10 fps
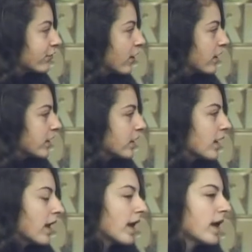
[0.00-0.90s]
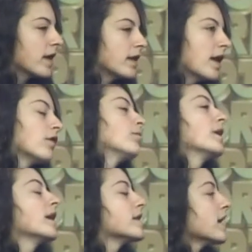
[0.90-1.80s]
run, and that'll be
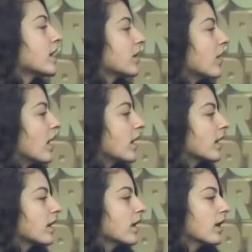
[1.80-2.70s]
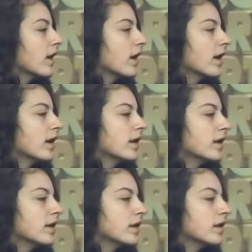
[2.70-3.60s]
at 10 o'clock.
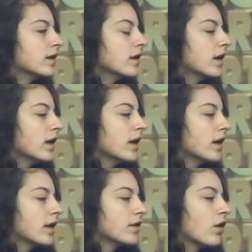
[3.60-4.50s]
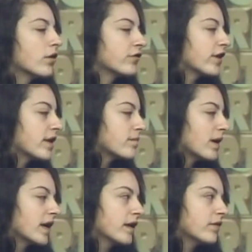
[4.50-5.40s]
And it's all to raise
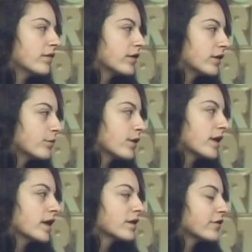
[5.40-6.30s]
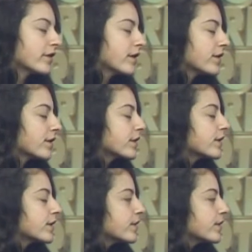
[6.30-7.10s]
money for breast cancer research. Mm -hmm.